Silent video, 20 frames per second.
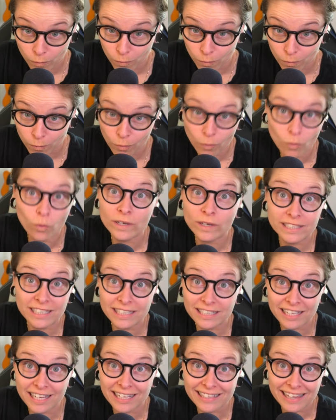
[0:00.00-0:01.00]
Oh, we
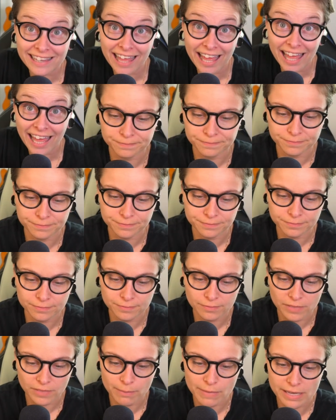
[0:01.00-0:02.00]
didn't like that.
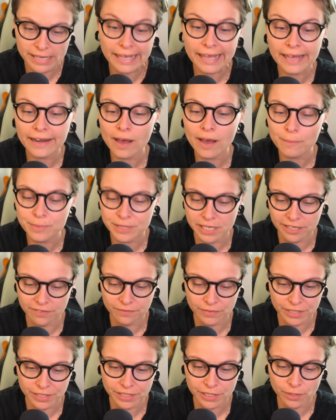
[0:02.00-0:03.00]
I'm making an update
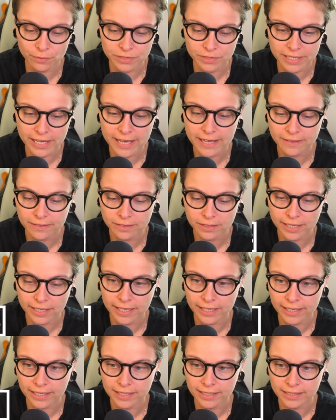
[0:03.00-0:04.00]
video today,
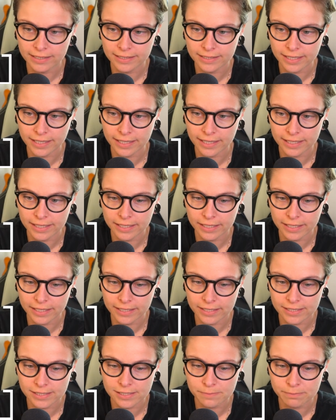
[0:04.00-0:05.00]
and it
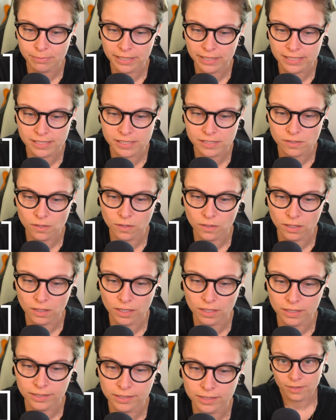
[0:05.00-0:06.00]
is based
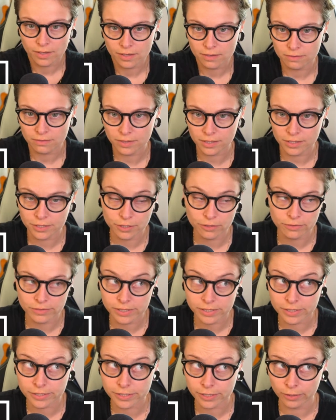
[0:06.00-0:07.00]
on the do's
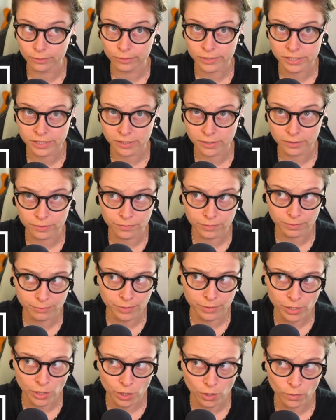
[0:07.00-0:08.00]
and don'ts of,
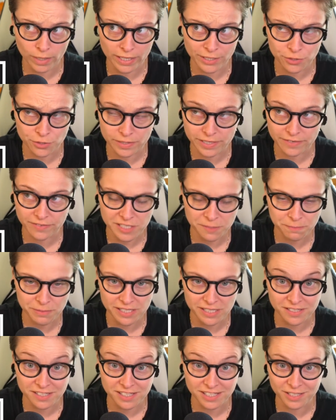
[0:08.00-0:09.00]
you know, entering this
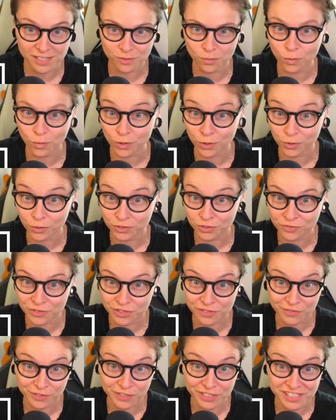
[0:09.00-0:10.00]
PC world for
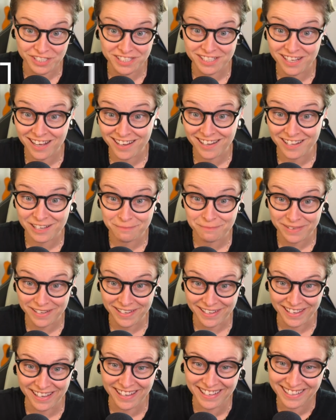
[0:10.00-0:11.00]
the first time.
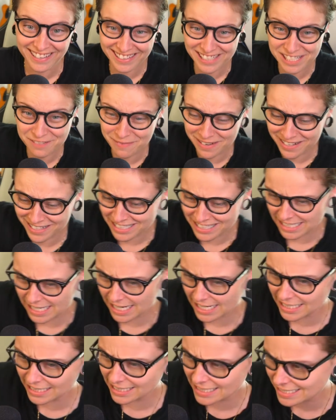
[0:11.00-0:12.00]
It's been
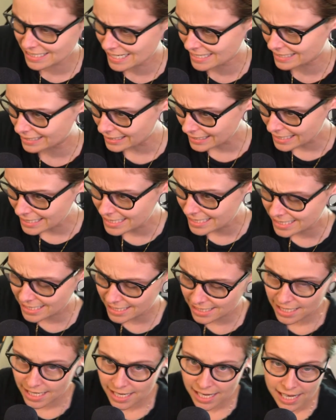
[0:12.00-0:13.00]
exciting to say the
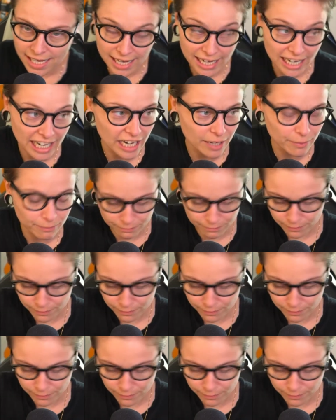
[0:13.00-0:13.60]
least. Um,